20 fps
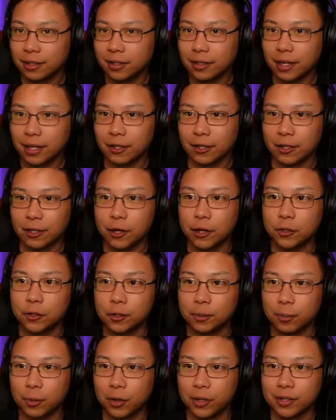And look at all those
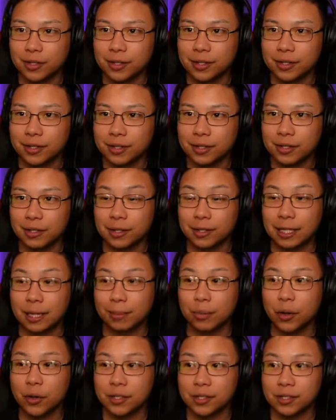poisons. Look at that
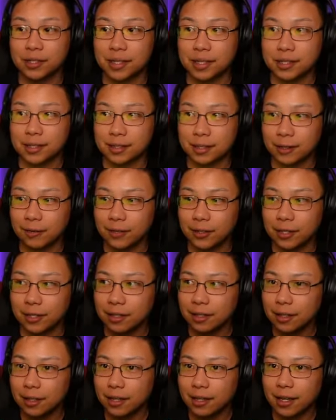poison
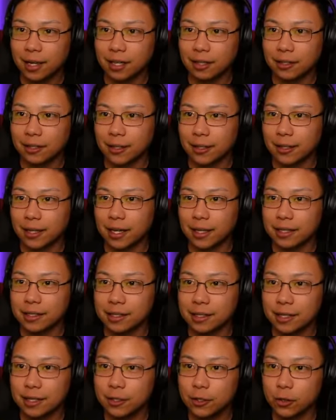sensitivity. And look at that. He's
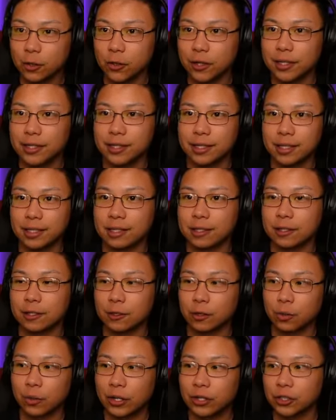increasing the
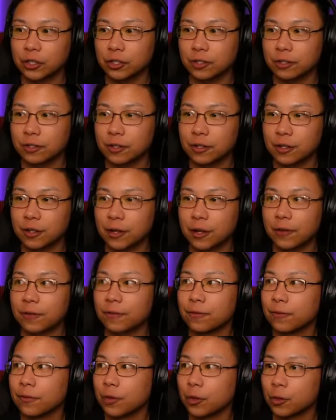duration
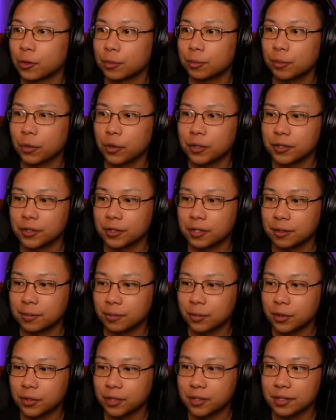of those poisons and
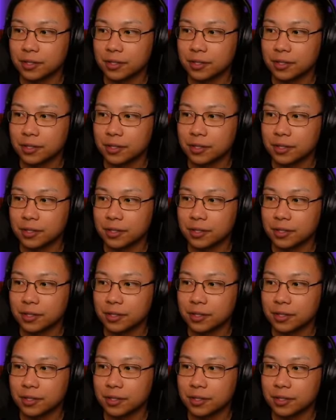poison